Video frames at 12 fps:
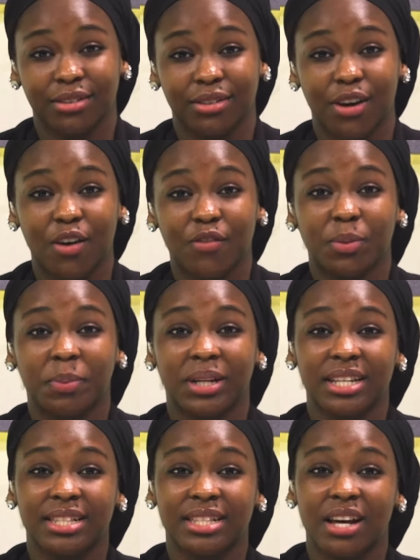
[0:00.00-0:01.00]
of the
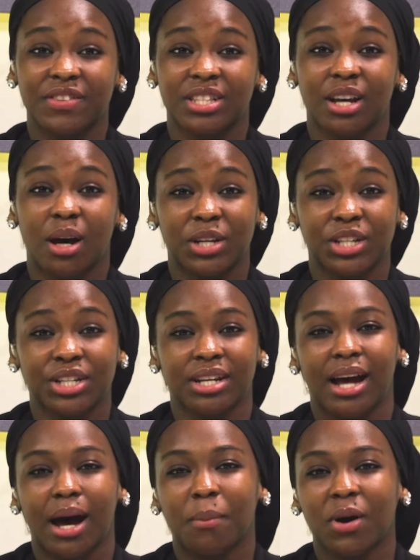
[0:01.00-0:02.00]
Police Service
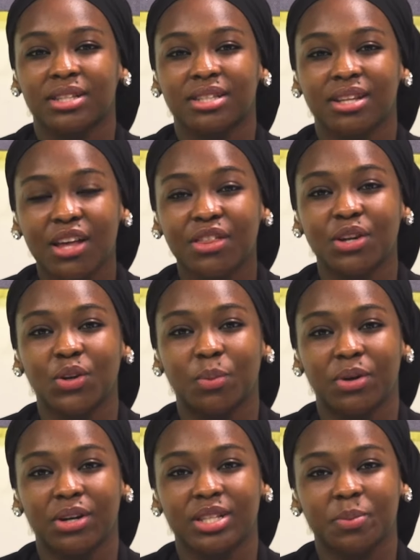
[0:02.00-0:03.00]
Commission, amongst other
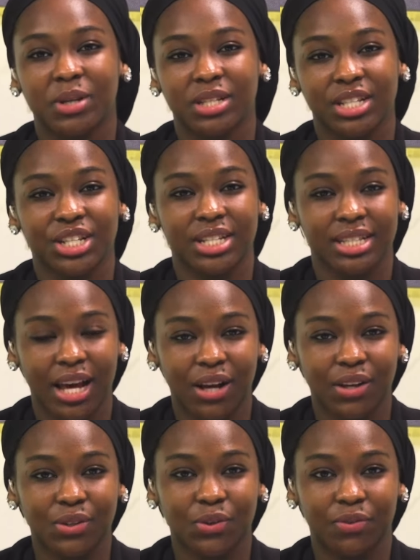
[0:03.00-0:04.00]
numerous positions
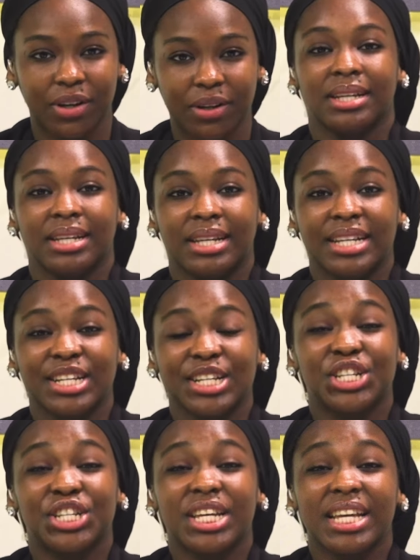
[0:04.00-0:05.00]
held over.
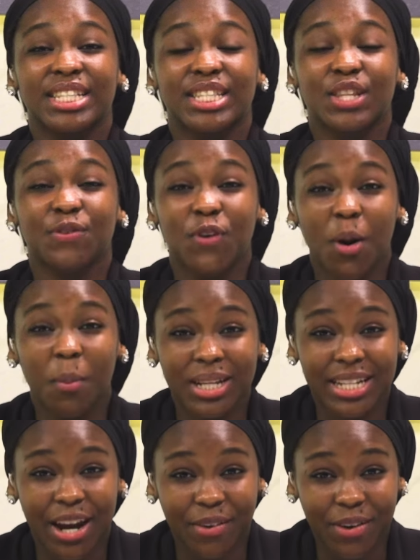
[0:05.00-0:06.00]
She is the former
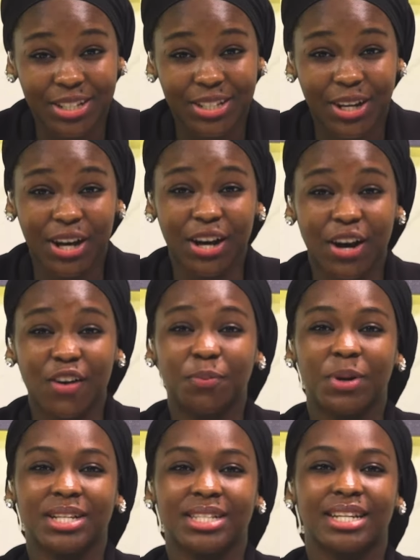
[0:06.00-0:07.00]
director
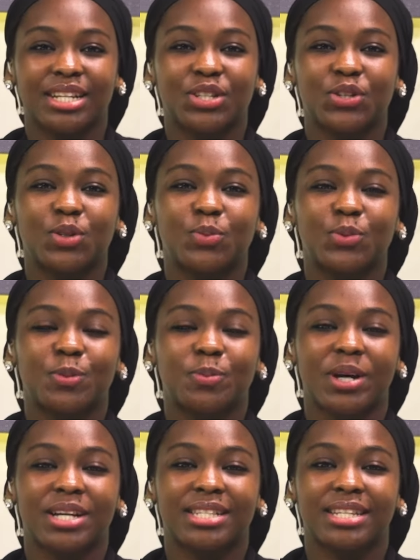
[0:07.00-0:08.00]
of President Tinubu's
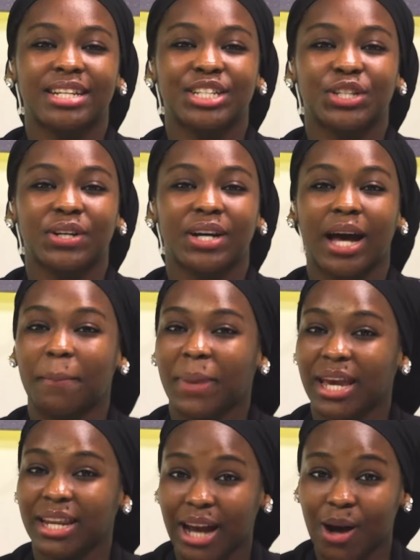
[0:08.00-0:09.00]
Presidential
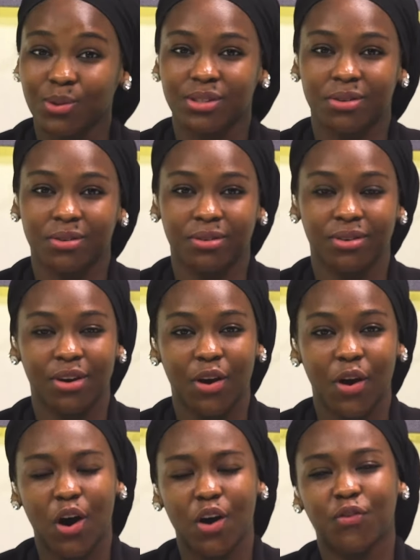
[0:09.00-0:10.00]
Campaign Council,
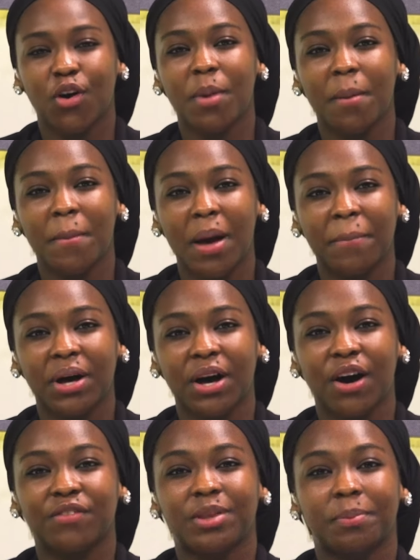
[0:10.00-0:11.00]
a former member
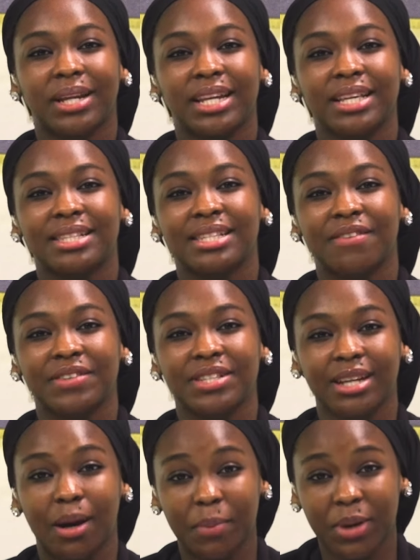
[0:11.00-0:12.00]
of the Police Service
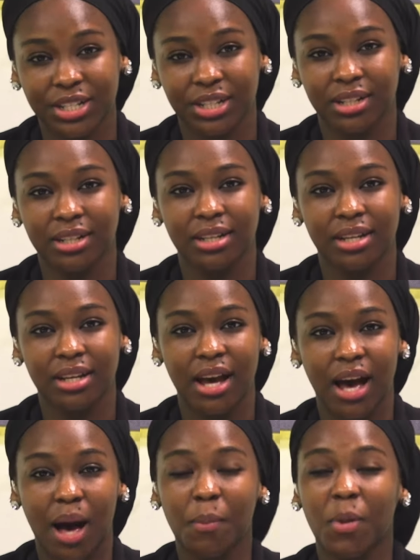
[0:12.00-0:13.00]
Commission,
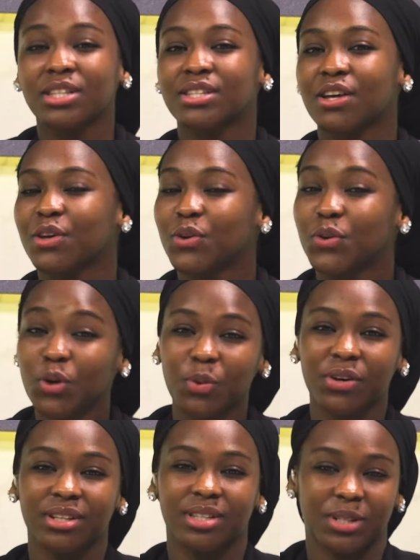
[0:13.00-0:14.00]
amongst other
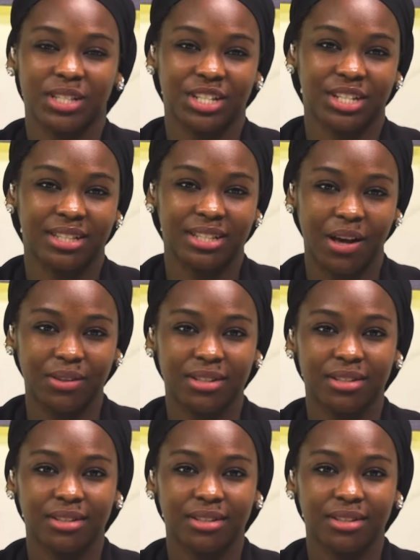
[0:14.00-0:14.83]
numerous positions held.